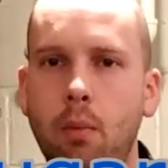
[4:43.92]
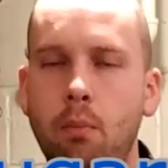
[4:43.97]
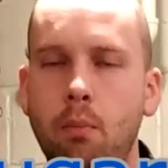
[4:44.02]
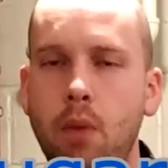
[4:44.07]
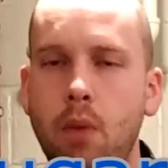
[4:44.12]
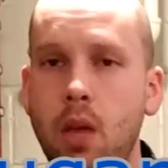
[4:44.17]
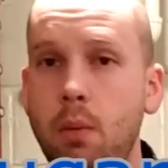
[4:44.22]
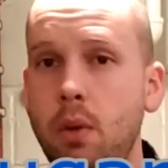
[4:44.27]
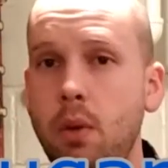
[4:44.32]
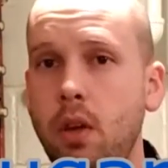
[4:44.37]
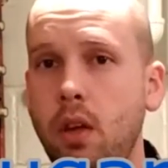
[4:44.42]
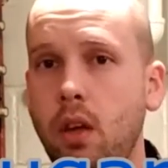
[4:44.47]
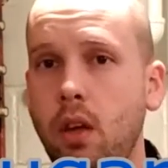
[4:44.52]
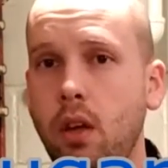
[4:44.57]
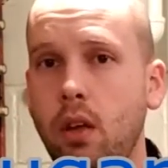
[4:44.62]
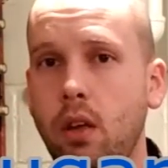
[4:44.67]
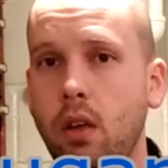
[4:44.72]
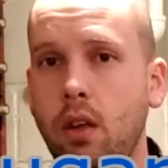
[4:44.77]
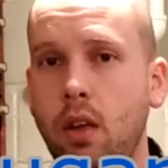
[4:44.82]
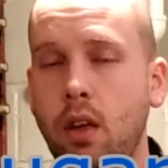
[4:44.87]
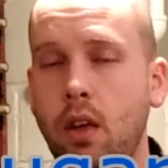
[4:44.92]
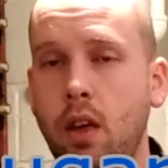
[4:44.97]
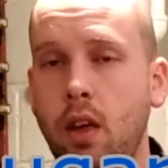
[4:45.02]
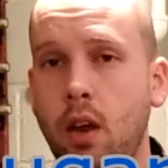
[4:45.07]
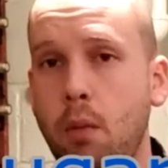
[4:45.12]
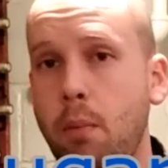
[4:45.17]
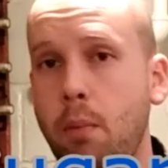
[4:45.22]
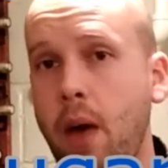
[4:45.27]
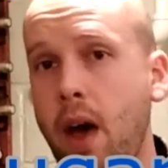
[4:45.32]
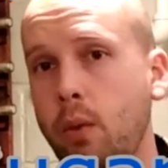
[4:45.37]
maybe in
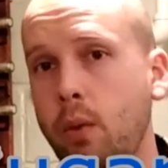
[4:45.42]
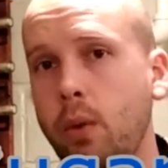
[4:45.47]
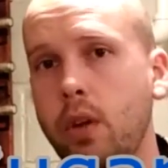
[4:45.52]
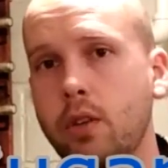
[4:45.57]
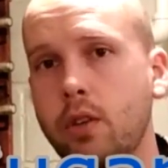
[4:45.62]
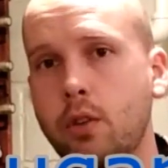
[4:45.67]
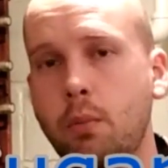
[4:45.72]
a bad way.